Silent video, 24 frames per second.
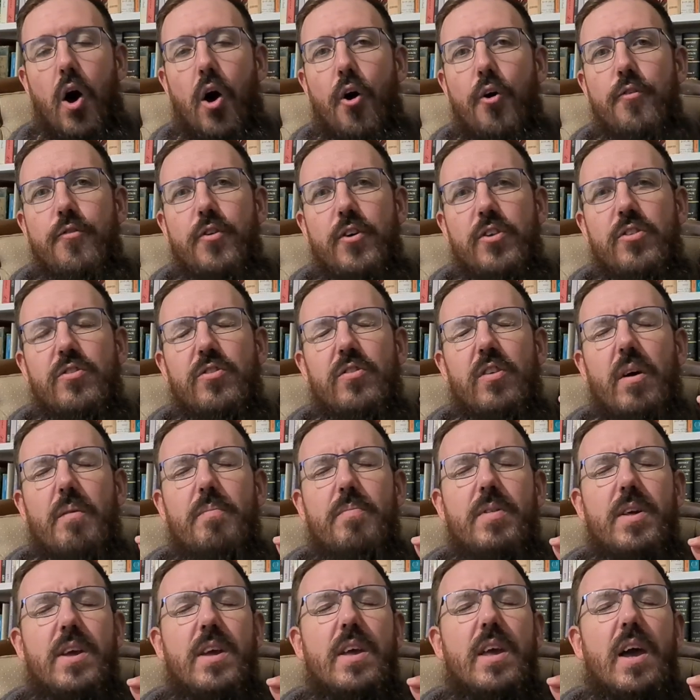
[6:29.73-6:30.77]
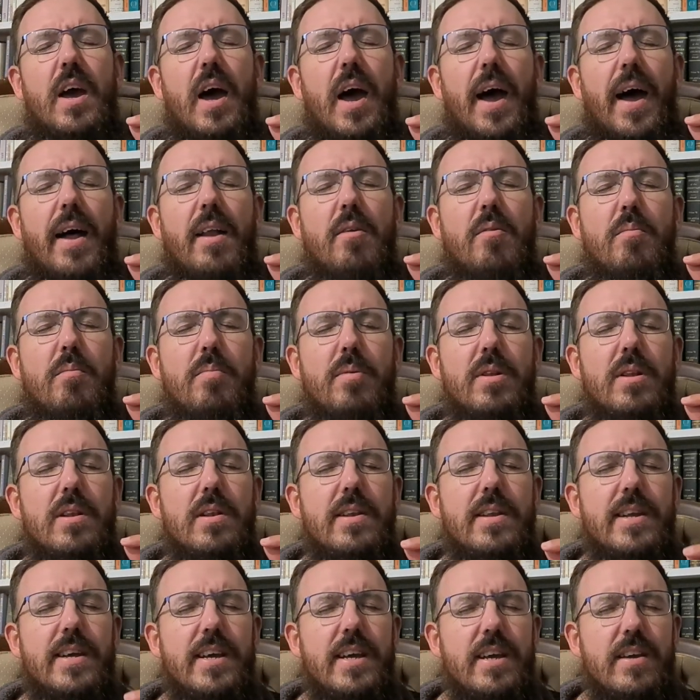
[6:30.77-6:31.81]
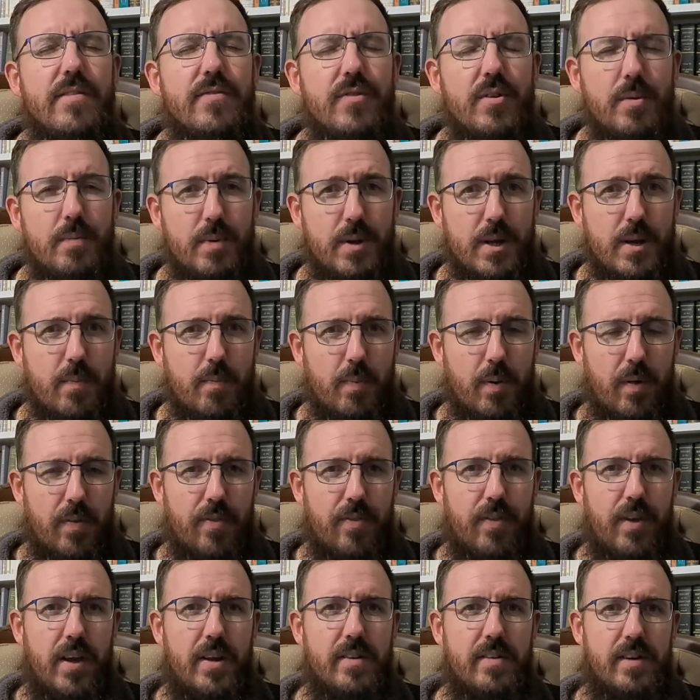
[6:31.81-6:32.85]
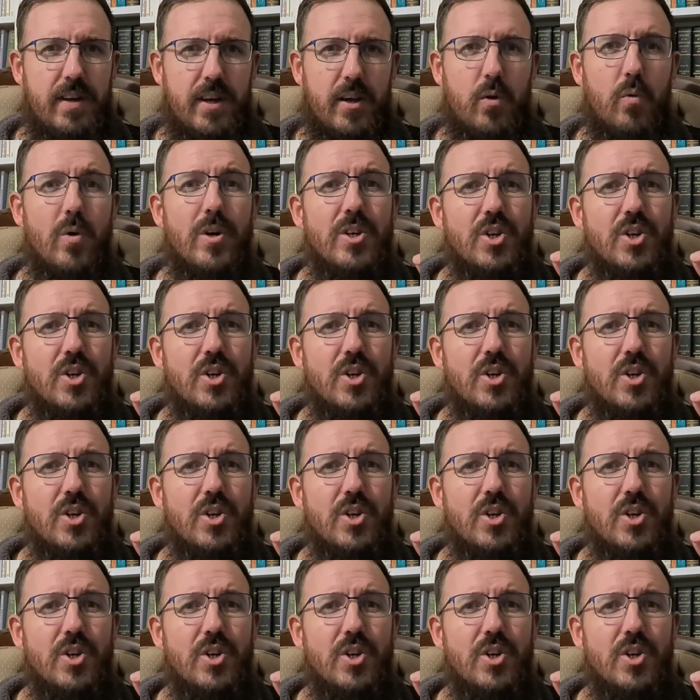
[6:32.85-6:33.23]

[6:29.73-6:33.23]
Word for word: over something unbelievably pathetic,